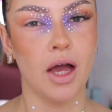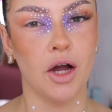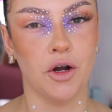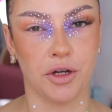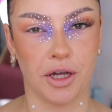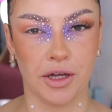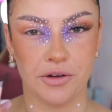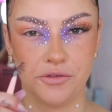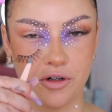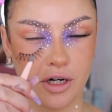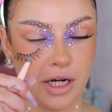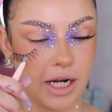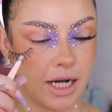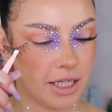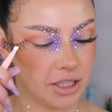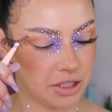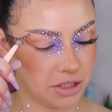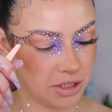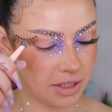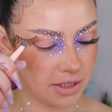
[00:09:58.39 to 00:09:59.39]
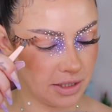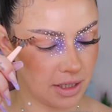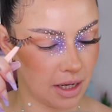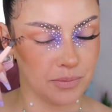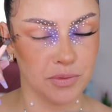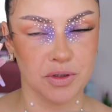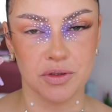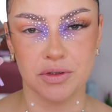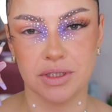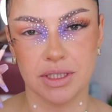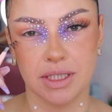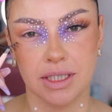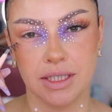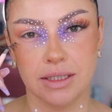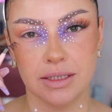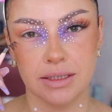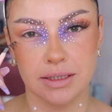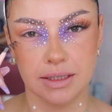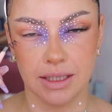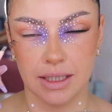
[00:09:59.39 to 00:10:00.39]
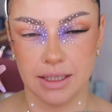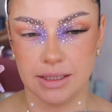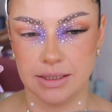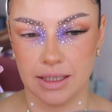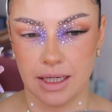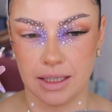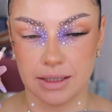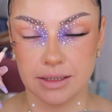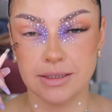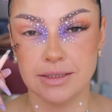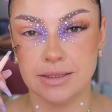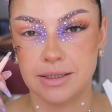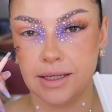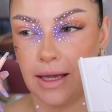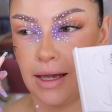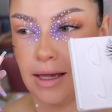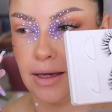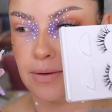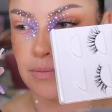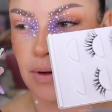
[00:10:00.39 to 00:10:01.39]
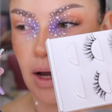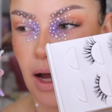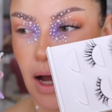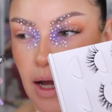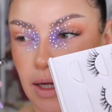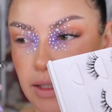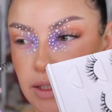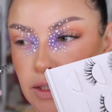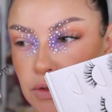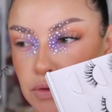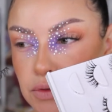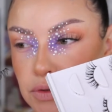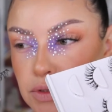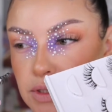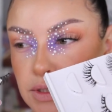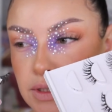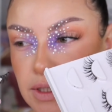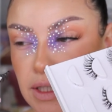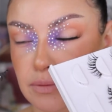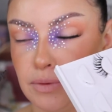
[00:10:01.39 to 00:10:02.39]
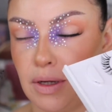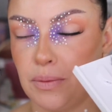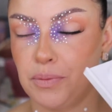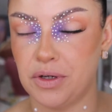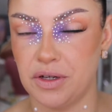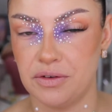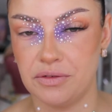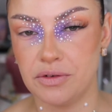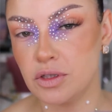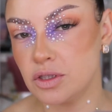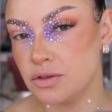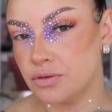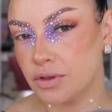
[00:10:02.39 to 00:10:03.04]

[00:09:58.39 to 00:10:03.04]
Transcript: Okay, for lashes, I'm using the exact same I used in my previous